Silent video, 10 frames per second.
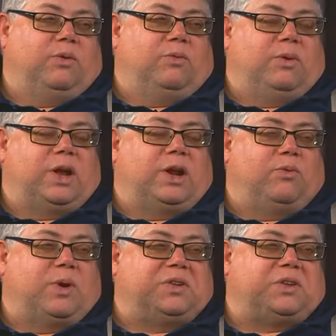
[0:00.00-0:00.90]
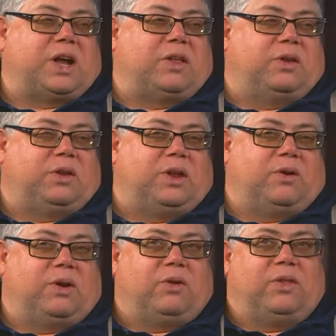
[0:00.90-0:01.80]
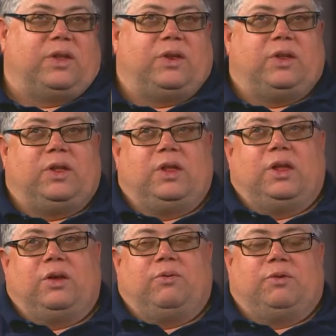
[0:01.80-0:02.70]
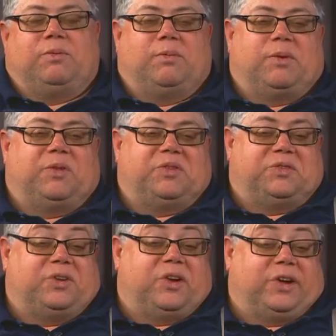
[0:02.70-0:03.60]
We had a West Highland Terrier that was my mother's dog,